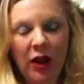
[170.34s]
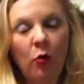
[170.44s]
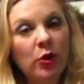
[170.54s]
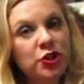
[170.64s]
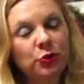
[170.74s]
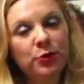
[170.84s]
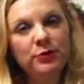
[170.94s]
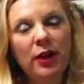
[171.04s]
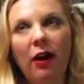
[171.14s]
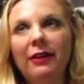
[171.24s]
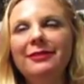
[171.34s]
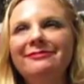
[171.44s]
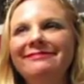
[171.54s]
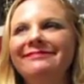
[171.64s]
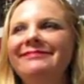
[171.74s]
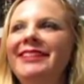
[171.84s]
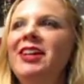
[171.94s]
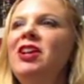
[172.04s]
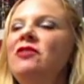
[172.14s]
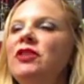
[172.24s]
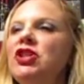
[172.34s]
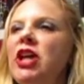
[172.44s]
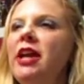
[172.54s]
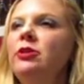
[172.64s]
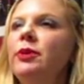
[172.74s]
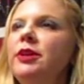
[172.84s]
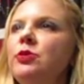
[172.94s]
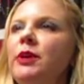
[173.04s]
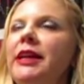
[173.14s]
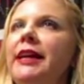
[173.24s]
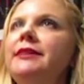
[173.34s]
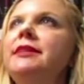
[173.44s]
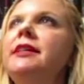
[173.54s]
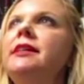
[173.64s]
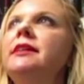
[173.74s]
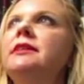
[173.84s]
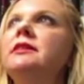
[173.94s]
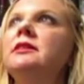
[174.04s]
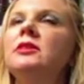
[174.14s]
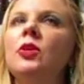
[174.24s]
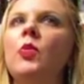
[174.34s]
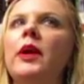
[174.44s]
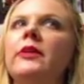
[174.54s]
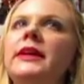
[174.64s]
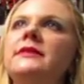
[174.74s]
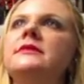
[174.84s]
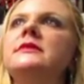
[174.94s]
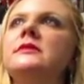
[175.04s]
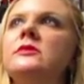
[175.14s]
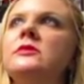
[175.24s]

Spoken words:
what your runes are for January 2019. Aquarians.